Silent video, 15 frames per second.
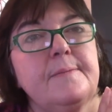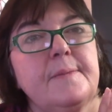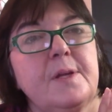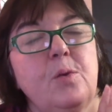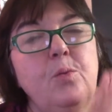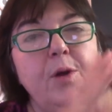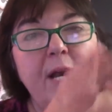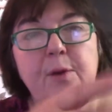
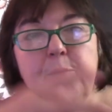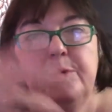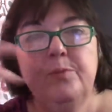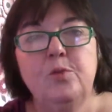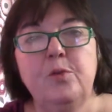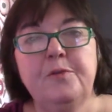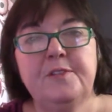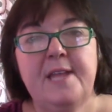when I
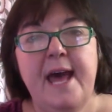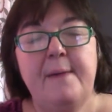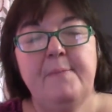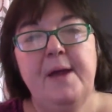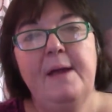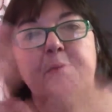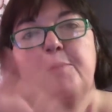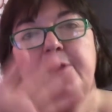removed that
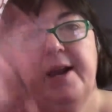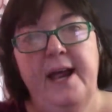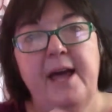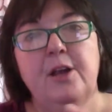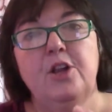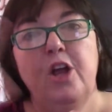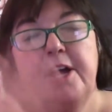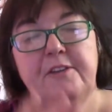paper that
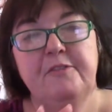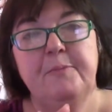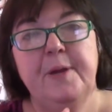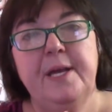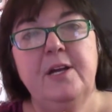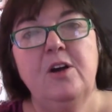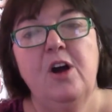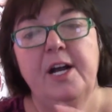had a lot of
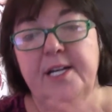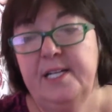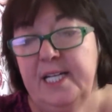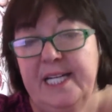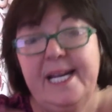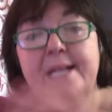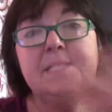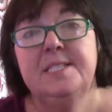pink on it,
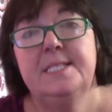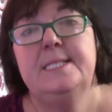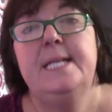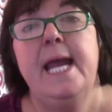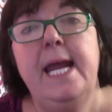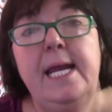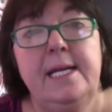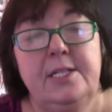it had
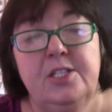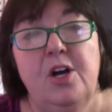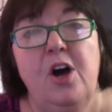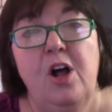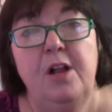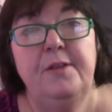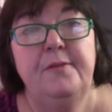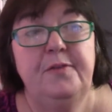stained
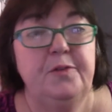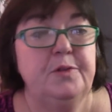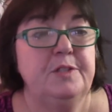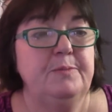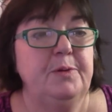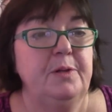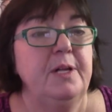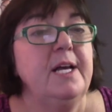all the
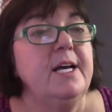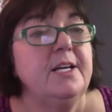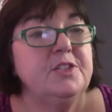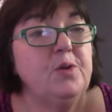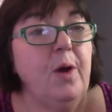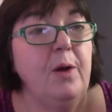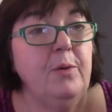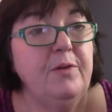fusible.
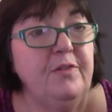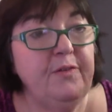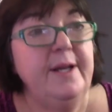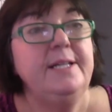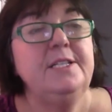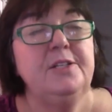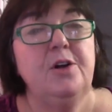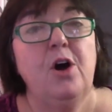So I
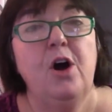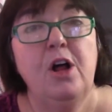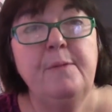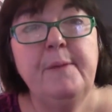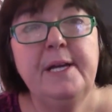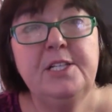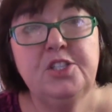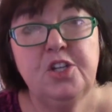refunded all
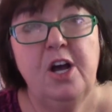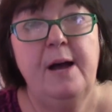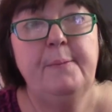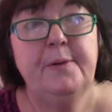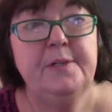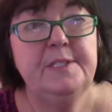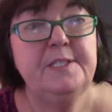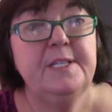my
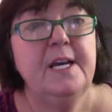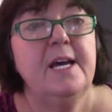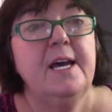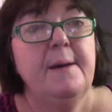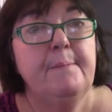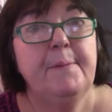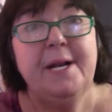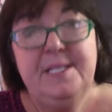shoppers,
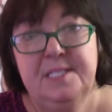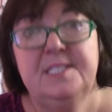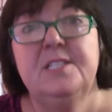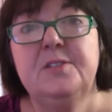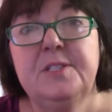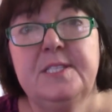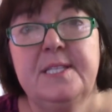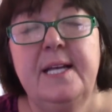but I
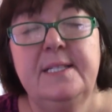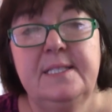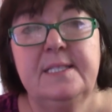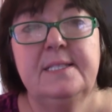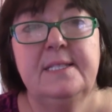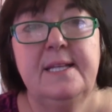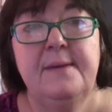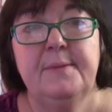still sent it
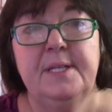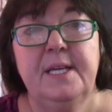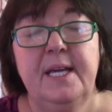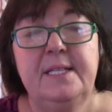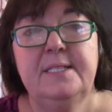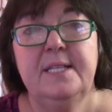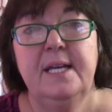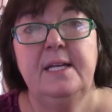to them in
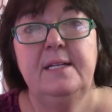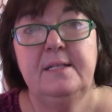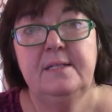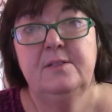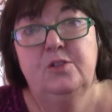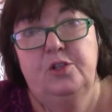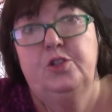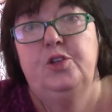case they
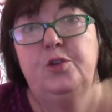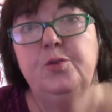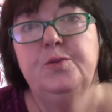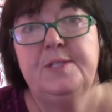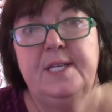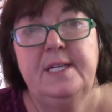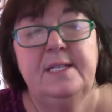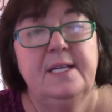could
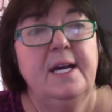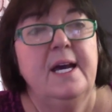use it.